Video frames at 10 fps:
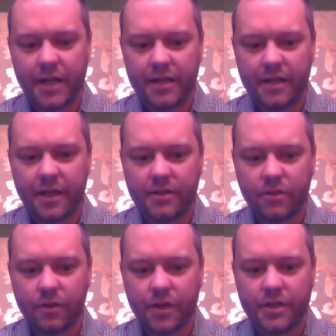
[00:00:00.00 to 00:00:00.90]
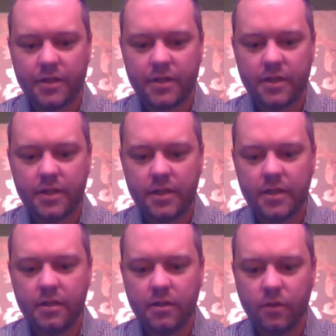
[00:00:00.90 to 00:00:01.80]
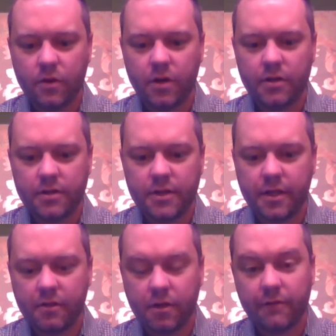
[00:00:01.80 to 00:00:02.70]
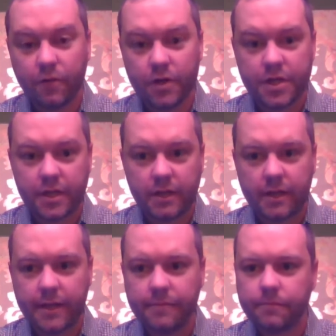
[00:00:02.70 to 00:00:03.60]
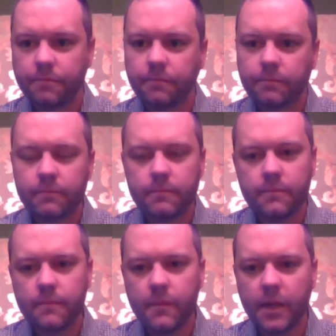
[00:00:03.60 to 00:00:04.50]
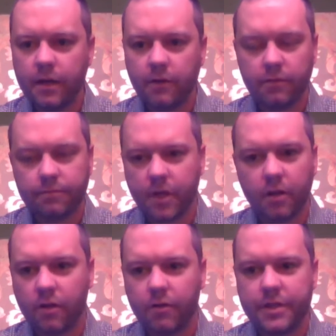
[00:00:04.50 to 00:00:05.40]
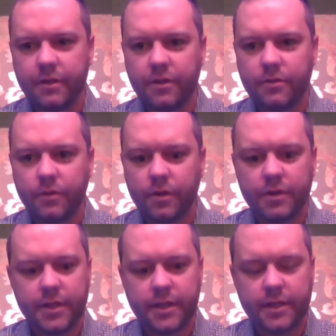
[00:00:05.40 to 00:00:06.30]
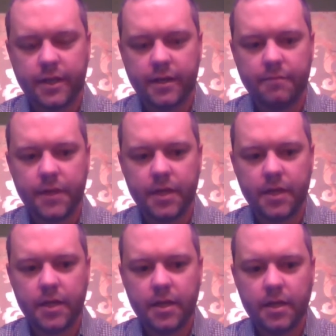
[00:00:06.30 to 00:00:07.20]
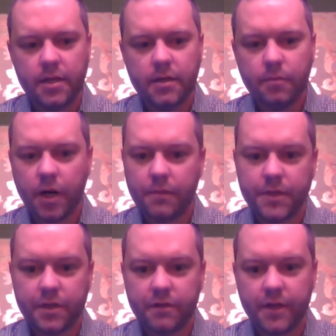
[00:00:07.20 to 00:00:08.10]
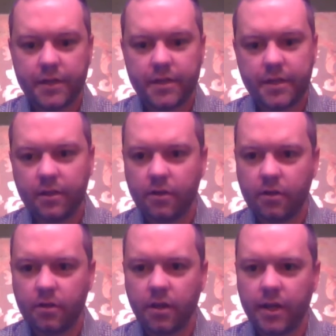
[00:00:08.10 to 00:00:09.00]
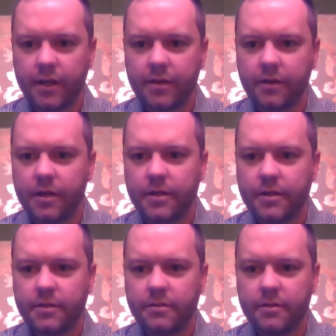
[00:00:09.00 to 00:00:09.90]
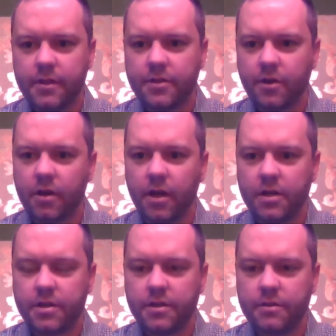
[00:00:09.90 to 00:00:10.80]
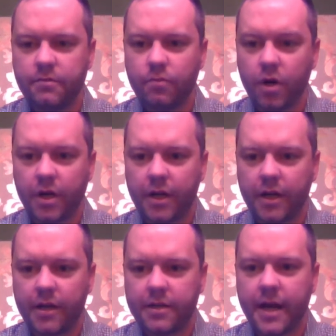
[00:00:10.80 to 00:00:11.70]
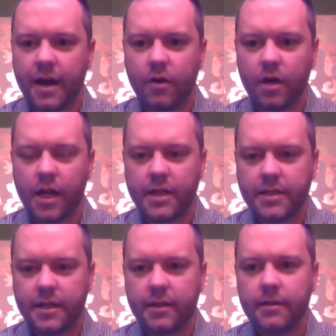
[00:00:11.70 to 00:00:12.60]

and then they told us the words, you know, unfortunately, you know, I'll always hear those words. It's a uh, mom's cervix look like it's the cerclage is working and it's hourglassing,